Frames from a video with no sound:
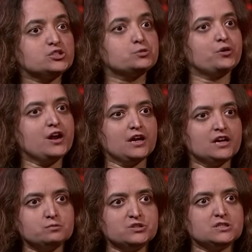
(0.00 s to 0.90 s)
Spring
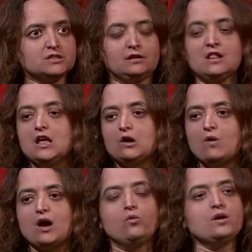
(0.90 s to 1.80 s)
in Brazil,
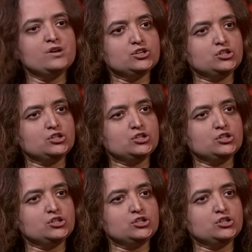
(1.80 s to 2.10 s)
where women